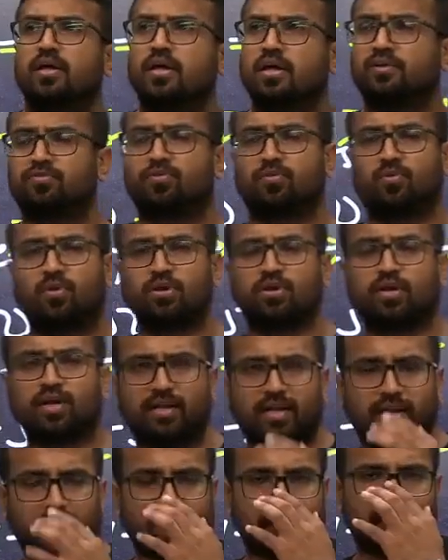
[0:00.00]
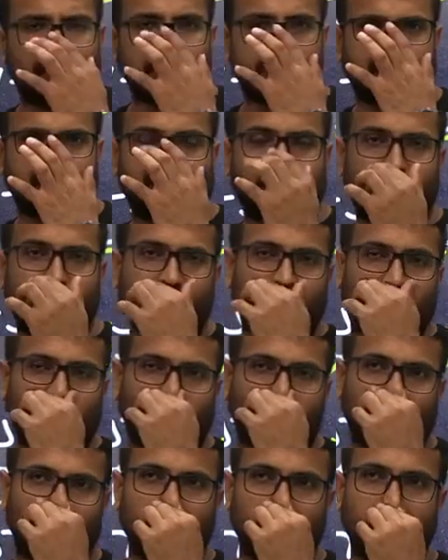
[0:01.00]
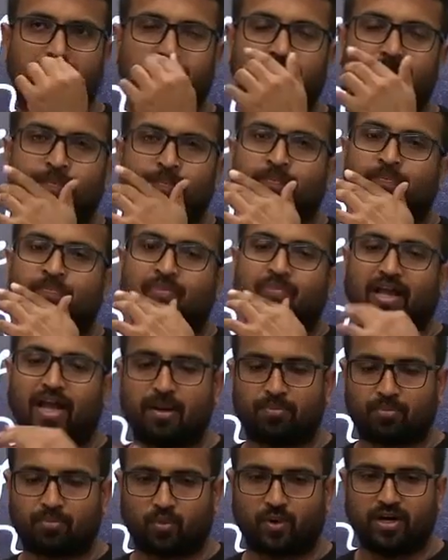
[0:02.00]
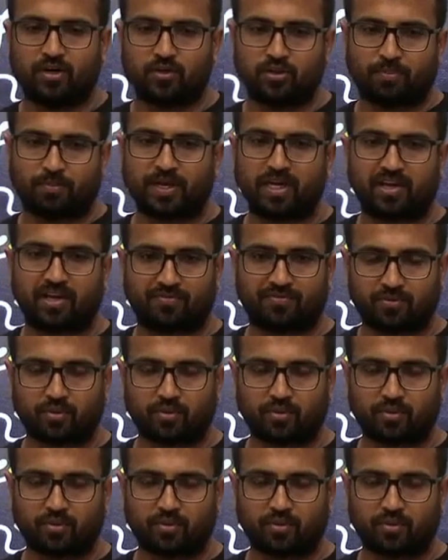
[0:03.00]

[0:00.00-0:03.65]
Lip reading: If you want, you can take R.S. Agarwal, or I'll provide you the PDF.